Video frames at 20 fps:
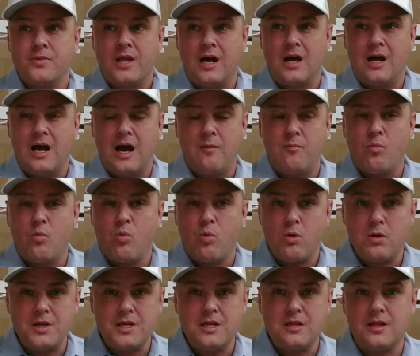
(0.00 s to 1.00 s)
I'm
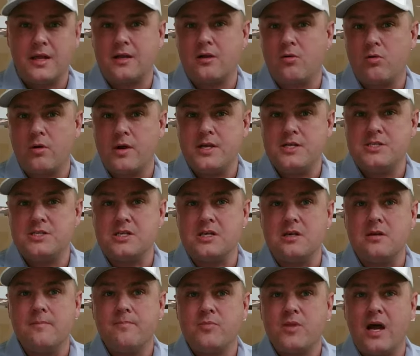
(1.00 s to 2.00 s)
working like
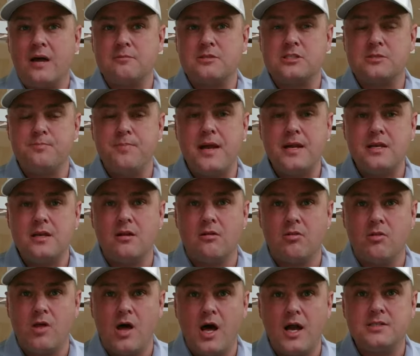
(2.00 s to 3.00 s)
crazy. I'm spending a
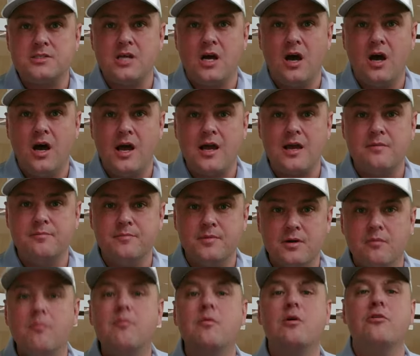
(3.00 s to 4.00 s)
lot of time
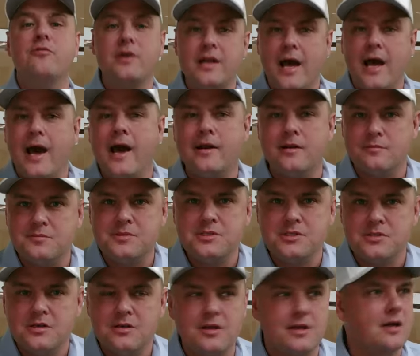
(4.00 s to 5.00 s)
moving items,
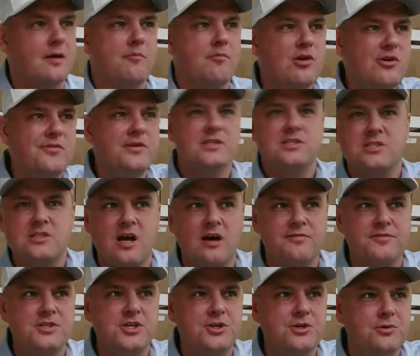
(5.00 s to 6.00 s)
like I'm moving stuff
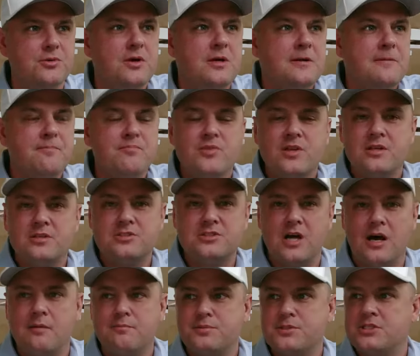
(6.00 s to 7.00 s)
to
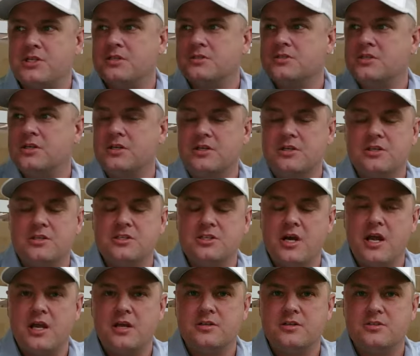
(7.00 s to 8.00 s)
dumps
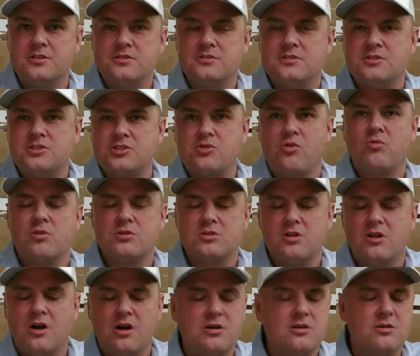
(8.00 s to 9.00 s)
and storage
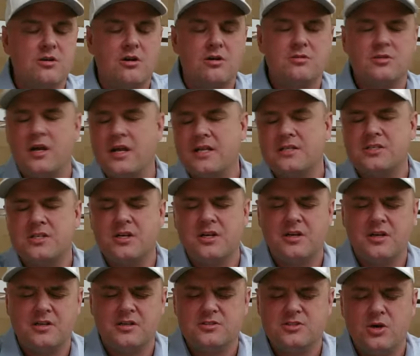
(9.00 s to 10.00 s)
locker or
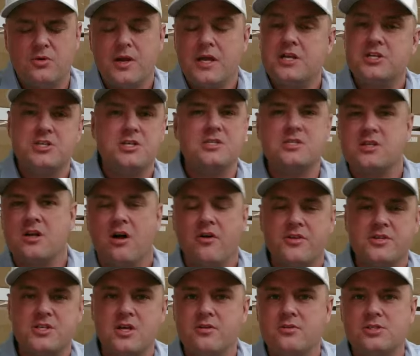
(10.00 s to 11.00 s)
into donations and all
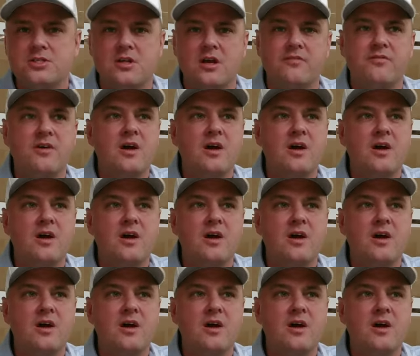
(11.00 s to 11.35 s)
this other stuff.